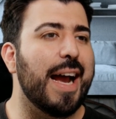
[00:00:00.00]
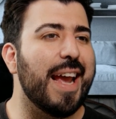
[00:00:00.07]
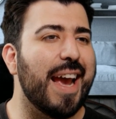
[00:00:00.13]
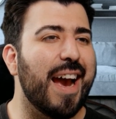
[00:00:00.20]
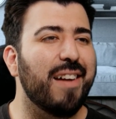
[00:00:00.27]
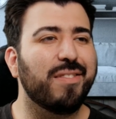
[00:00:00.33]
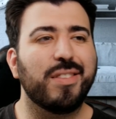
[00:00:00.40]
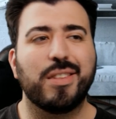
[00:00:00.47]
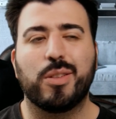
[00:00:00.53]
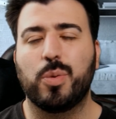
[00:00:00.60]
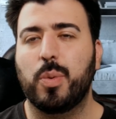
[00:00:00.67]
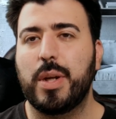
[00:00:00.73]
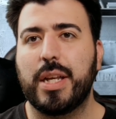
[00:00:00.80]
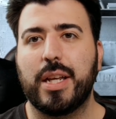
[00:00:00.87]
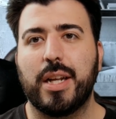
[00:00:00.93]
I have to
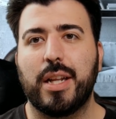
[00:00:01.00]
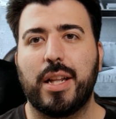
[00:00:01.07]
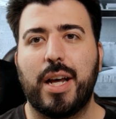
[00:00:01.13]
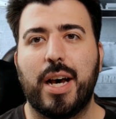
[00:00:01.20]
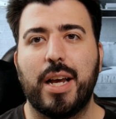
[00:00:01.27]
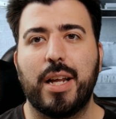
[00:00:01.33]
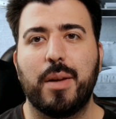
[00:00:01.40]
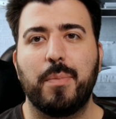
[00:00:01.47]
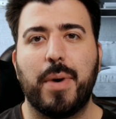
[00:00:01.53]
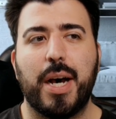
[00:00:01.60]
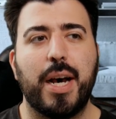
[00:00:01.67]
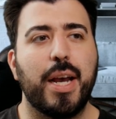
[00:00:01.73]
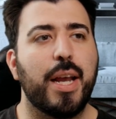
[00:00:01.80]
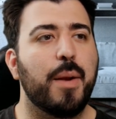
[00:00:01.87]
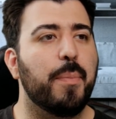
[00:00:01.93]
tweak it a lot in
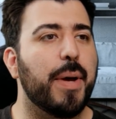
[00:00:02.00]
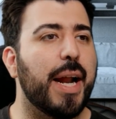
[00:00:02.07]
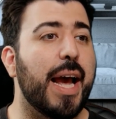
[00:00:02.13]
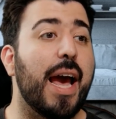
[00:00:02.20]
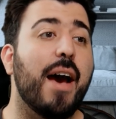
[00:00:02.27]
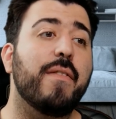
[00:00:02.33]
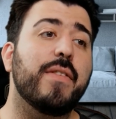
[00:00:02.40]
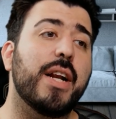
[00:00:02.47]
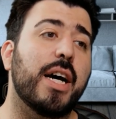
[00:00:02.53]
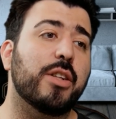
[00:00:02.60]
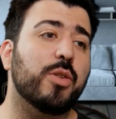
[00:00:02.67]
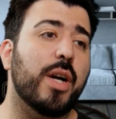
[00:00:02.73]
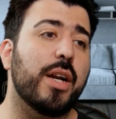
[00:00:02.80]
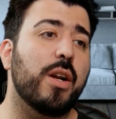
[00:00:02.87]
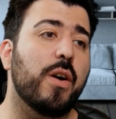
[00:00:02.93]
mine, but I have
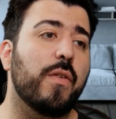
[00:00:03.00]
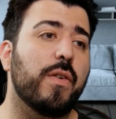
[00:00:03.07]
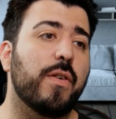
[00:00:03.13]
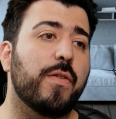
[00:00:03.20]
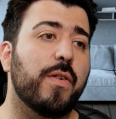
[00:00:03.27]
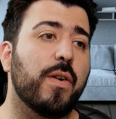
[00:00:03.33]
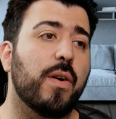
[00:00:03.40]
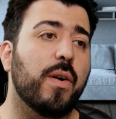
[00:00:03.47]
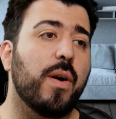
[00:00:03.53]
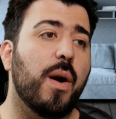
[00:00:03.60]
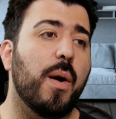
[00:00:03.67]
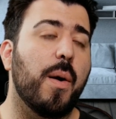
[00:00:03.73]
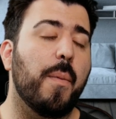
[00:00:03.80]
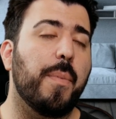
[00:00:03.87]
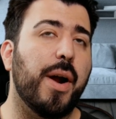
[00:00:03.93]
not tried Nova
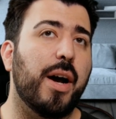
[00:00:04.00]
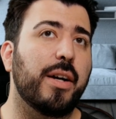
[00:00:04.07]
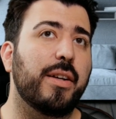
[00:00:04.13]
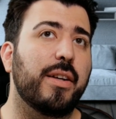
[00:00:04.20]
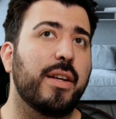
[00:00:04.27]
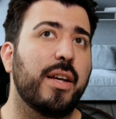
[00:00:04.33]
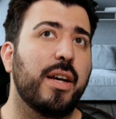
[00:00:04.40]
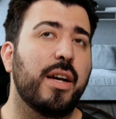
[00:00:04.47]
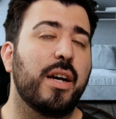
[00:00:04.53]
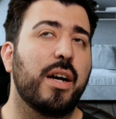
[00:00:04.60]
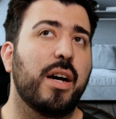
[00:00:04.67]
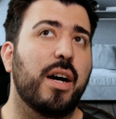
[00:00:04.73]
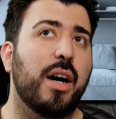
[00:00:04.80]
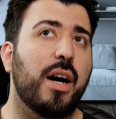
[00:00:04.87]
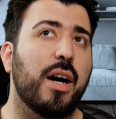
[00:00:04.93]
for uh, probably
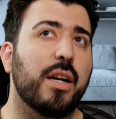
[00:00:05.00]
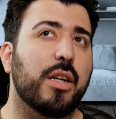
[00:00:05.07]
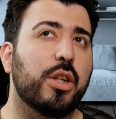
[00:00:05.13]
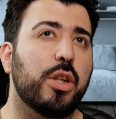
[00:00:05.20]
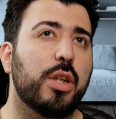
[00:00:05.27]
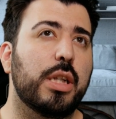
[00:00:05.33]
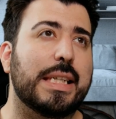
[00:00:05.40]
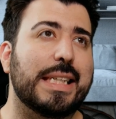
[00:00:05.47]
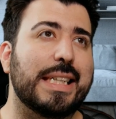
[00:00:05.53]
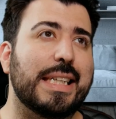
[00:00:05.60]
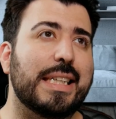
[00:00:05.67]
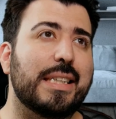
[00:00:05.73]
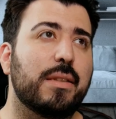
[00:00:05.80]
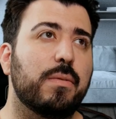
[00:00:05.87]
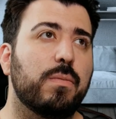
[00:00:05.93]
a good
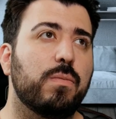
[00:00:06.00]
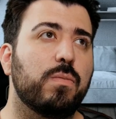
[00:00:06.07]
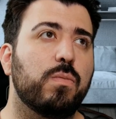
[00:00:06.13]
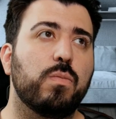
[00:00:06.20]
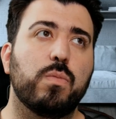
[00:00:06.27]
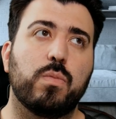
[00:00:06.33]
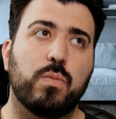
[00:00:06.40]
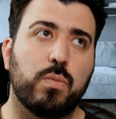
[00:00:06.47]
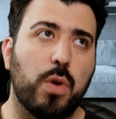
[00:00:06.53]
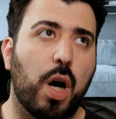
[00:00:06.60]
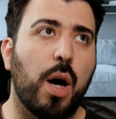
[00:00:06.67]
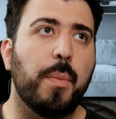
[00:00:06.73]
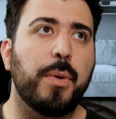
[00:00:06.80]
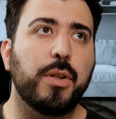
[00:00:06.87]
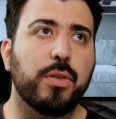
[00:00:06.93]

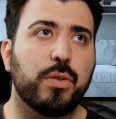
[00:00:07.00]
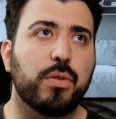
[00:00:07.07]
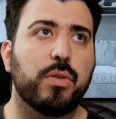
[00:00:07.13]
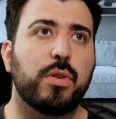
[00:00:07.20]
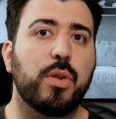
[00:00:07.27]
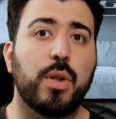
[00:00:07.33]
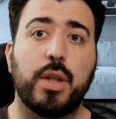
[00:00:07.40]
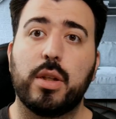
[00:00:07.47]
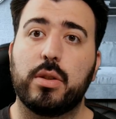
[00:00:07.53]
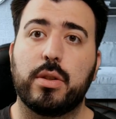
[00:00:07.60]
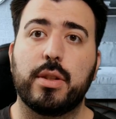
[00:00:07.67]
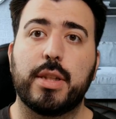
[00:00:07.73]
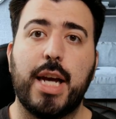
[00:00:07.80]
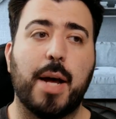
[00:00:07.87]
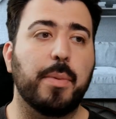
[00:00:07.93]
almost two
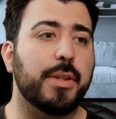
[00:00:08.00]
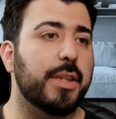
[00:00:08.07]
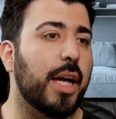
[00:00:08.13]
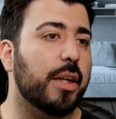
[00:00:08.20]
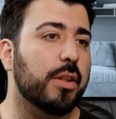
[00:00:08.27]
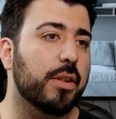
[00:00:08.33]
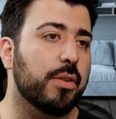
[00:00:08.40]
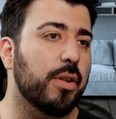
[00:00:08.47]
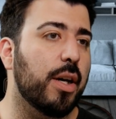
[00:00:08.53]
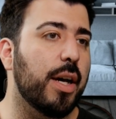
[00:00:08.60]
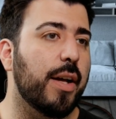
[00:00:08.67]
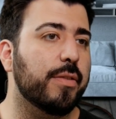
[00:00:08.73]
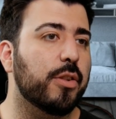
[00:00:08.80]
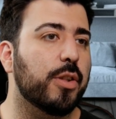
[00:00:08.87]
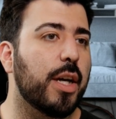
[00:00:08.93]
years in tablets, actually. So
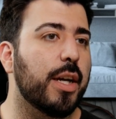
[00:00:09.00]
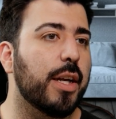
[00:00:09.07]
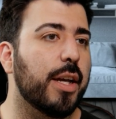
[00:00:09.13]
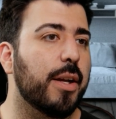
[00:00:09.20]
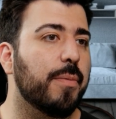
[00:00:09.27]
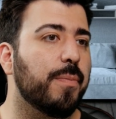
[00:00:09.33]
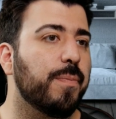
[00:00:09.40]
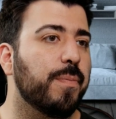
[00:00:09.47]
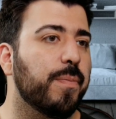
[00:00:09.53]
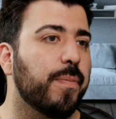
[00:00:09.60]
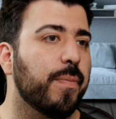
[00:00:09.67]
I have to try it again.